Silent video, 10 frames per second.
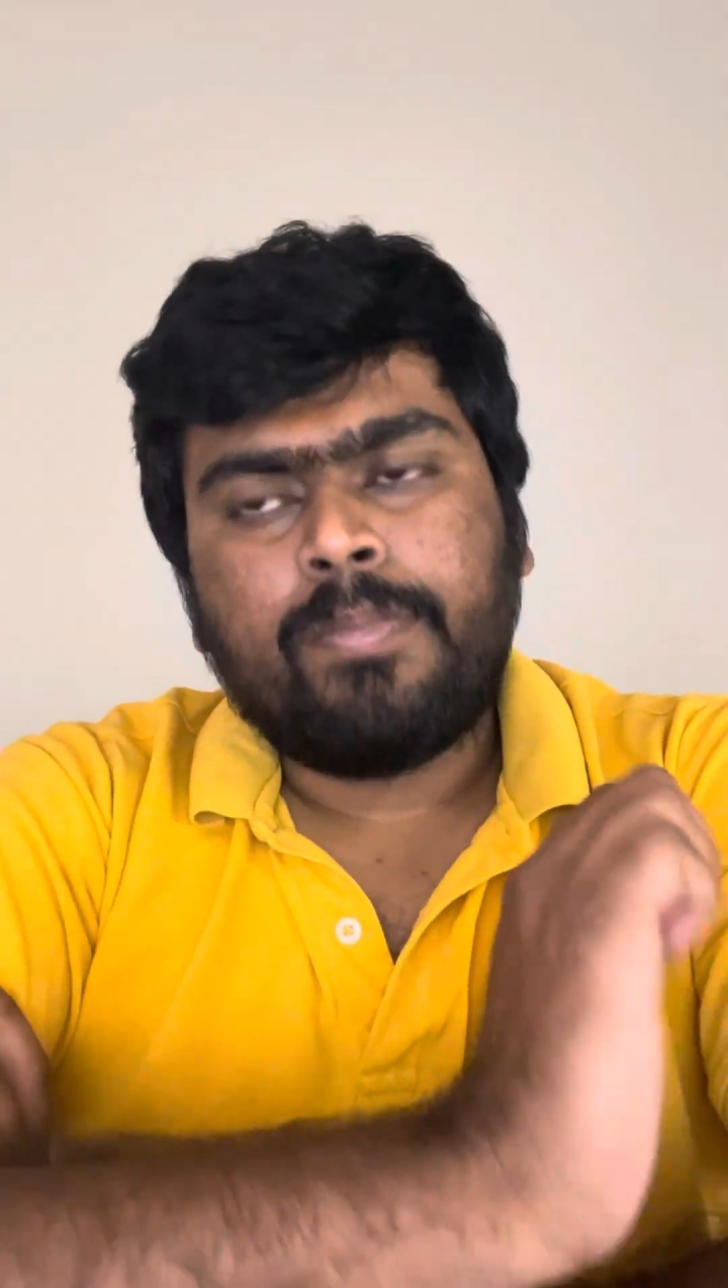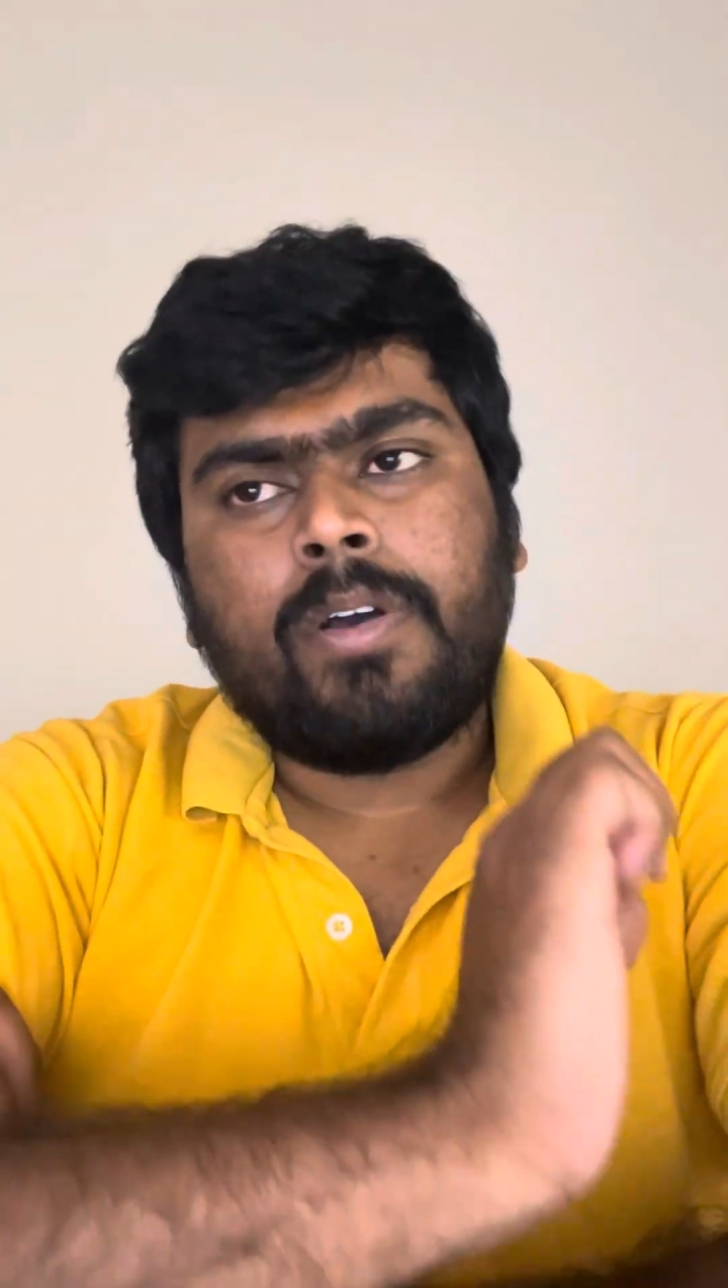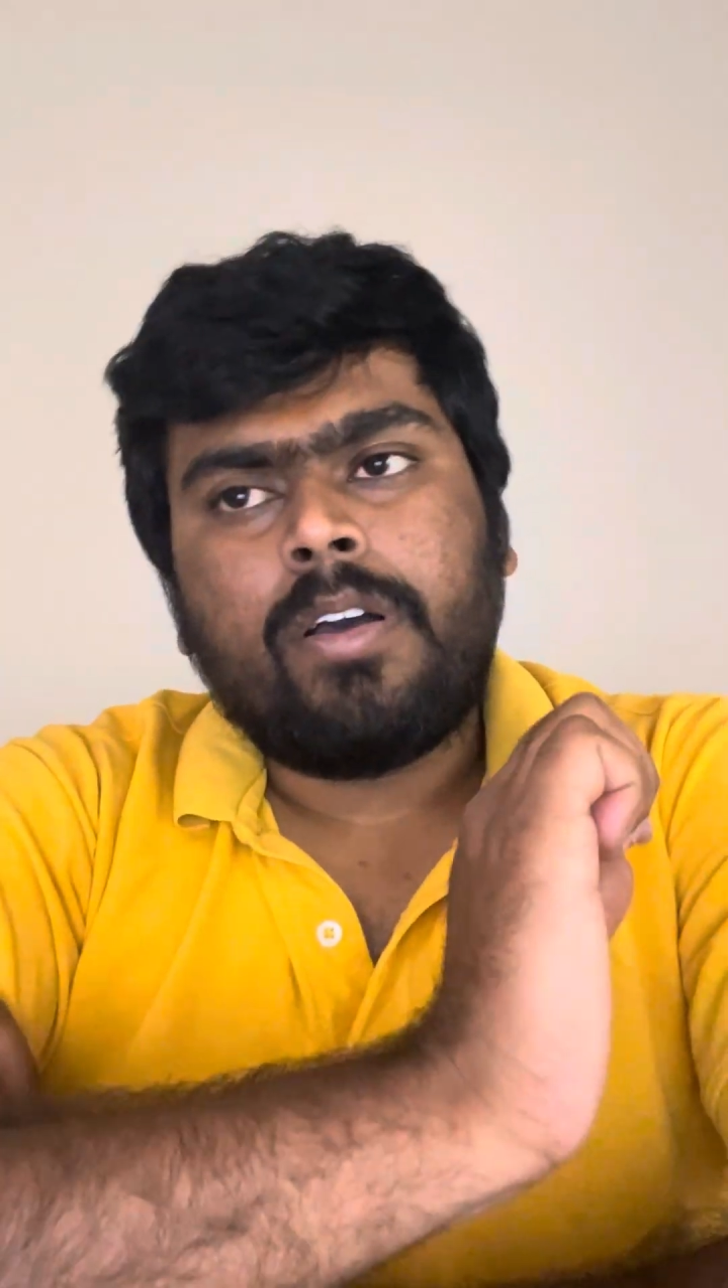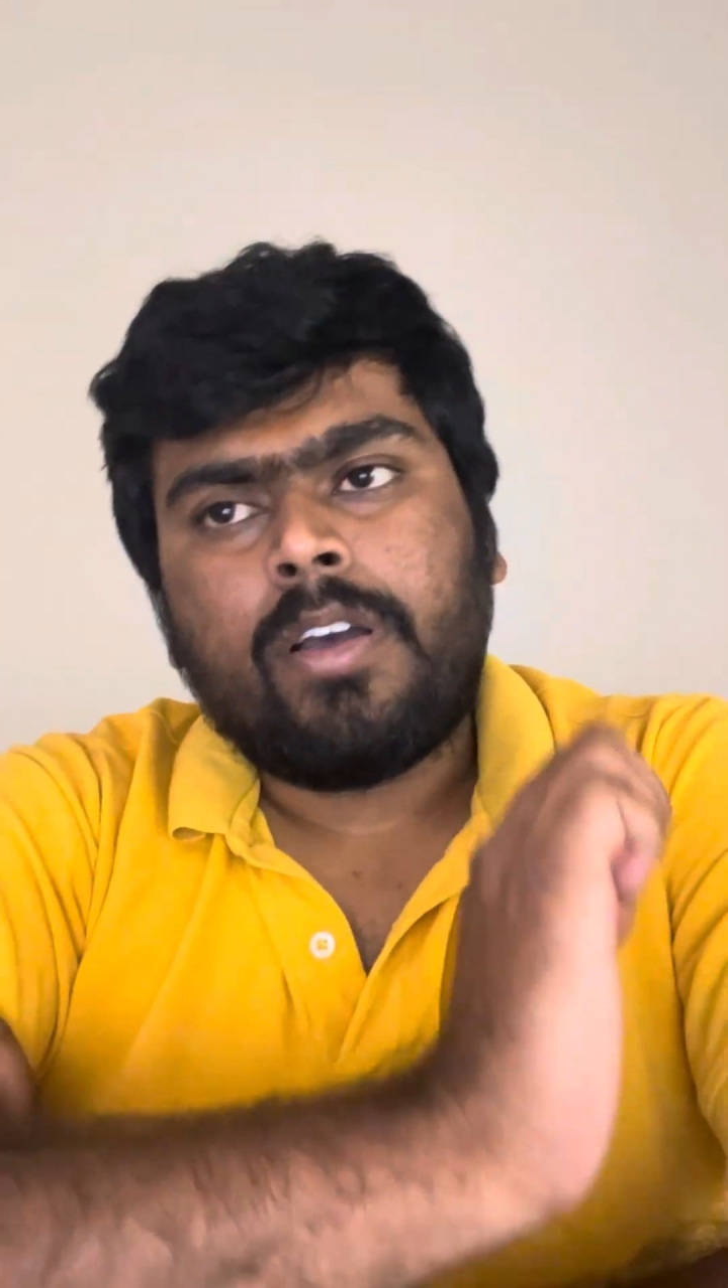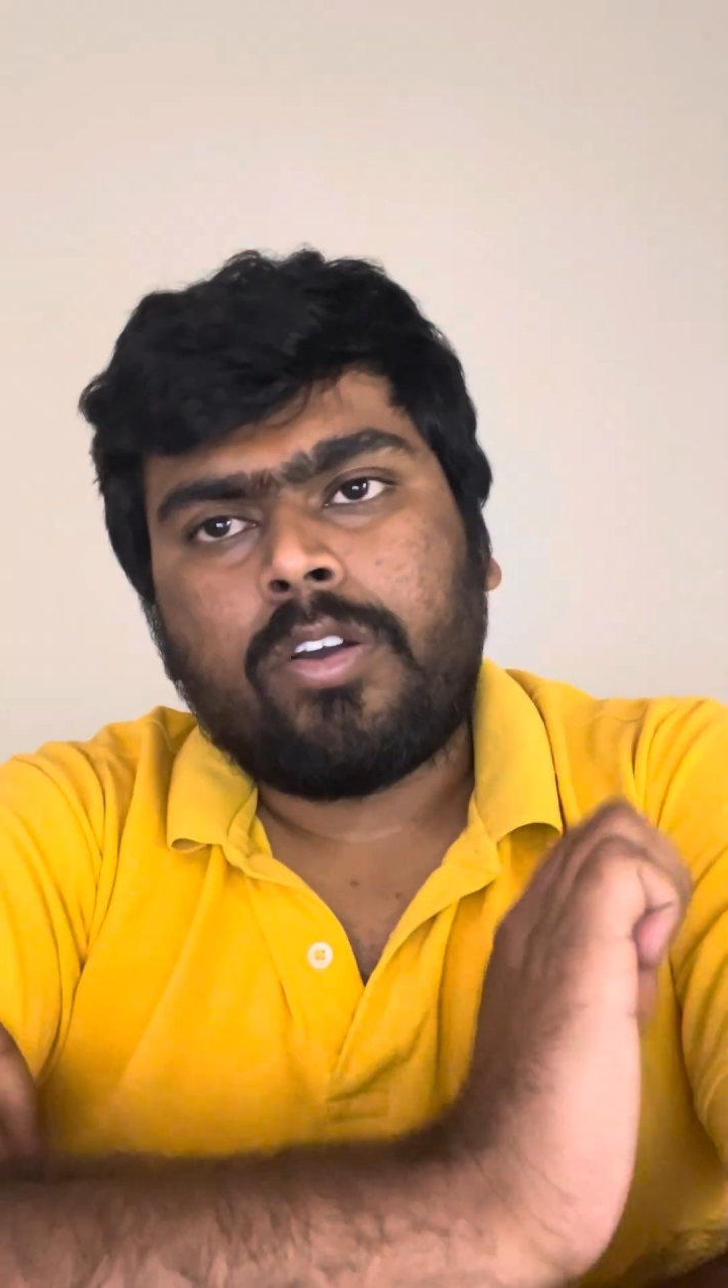
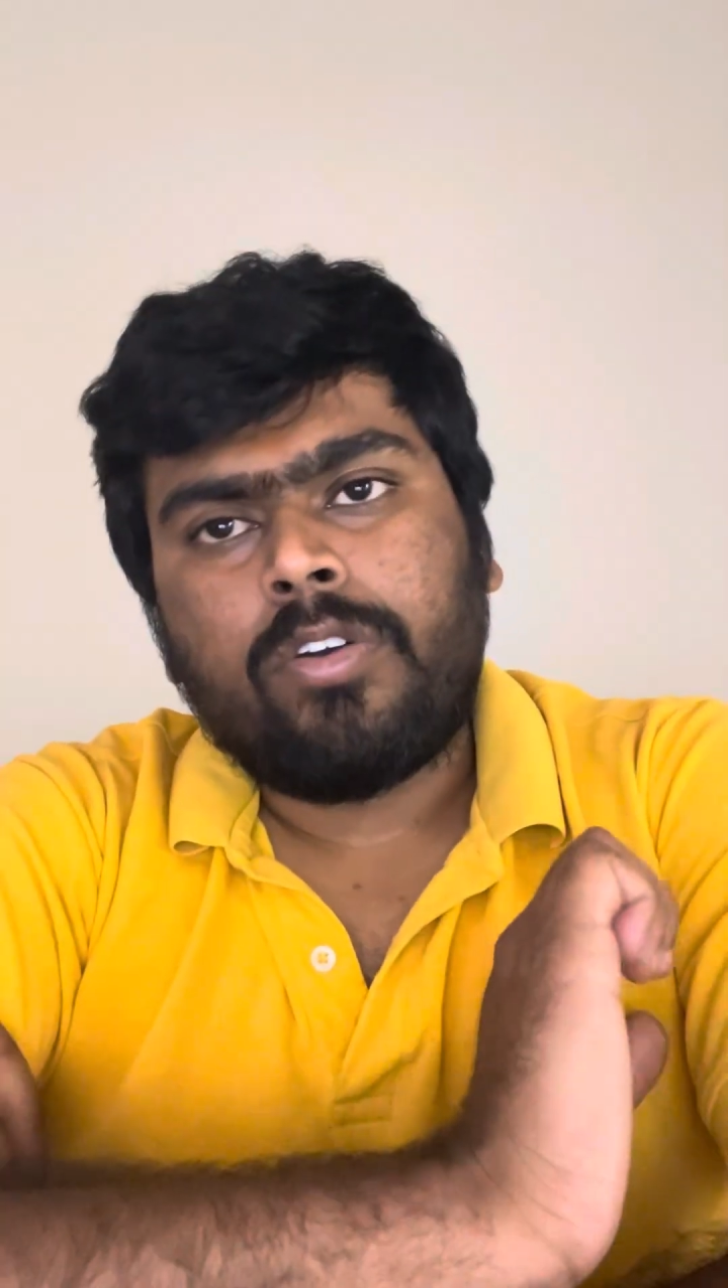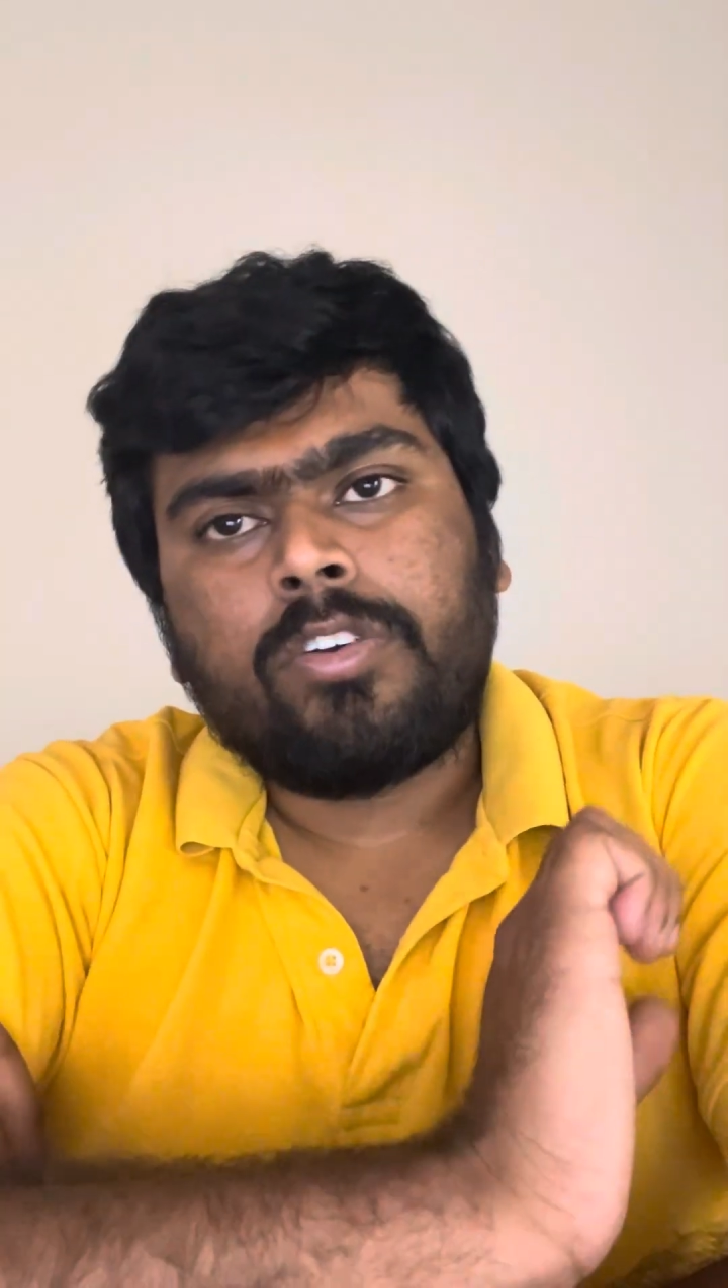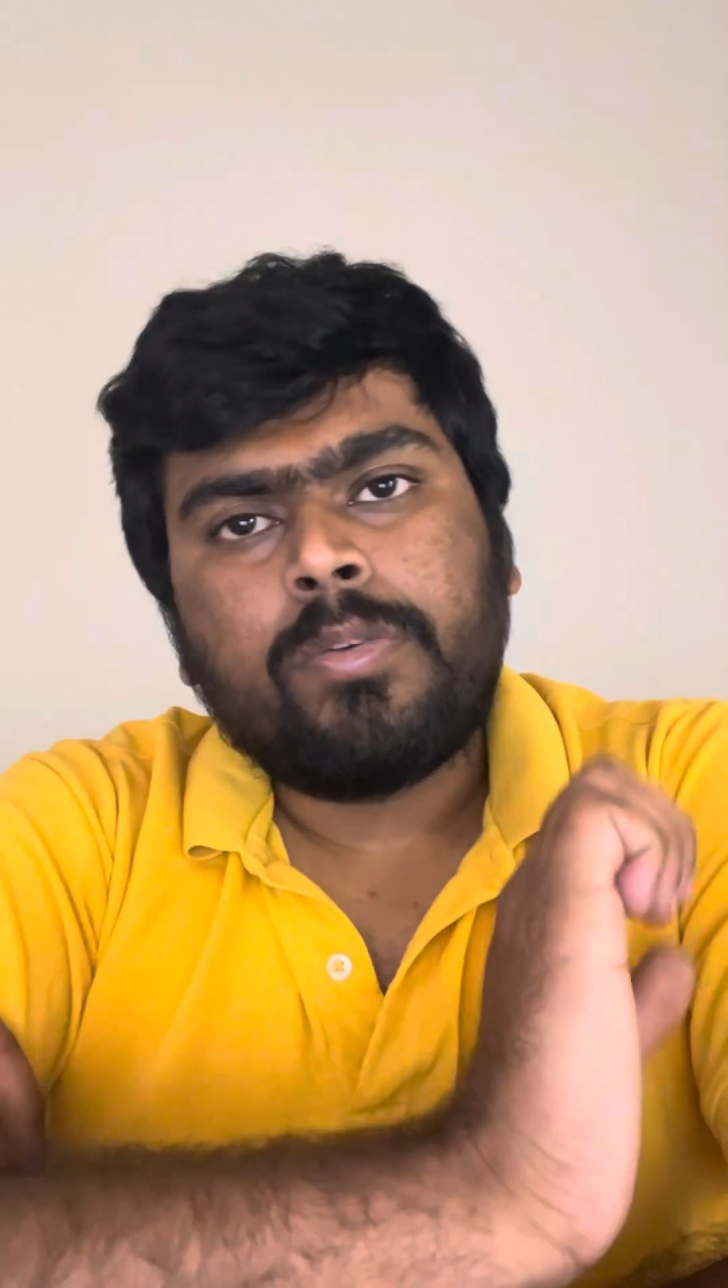according